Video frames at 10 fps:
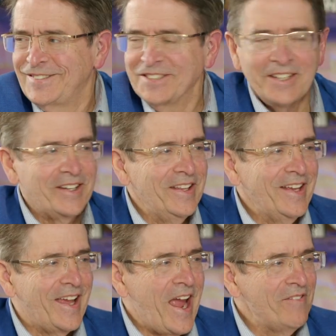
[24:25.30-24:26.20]
Just look at the
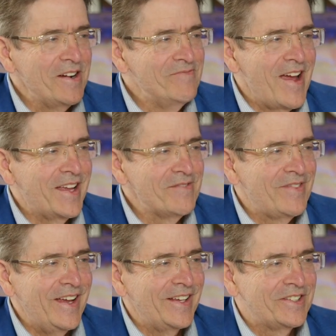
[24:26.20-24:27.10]
camera and make a
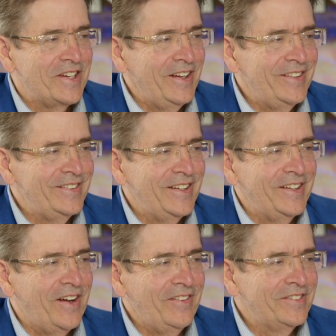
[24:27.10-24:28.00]
pitch.
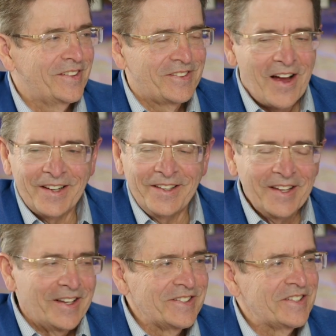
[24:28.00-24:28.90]
Talk to the
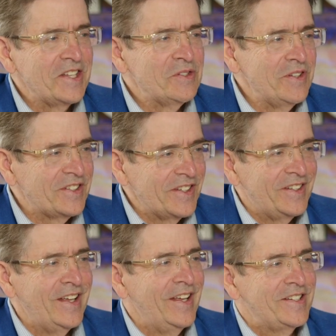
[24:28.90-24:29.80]
constituents and
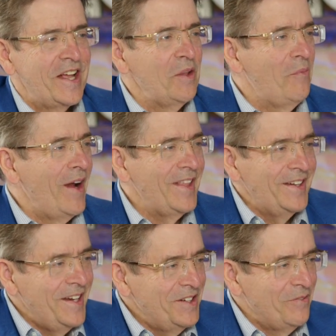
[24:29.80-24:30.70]
tell them why they
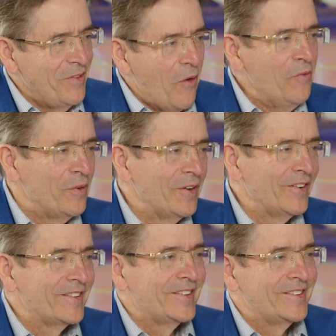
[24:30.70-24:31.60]
need to vote
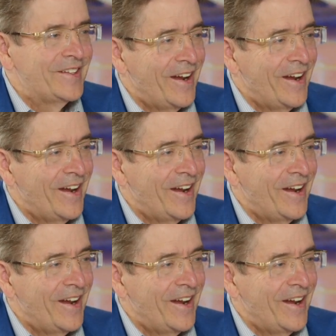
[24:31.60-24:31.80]
for Cari.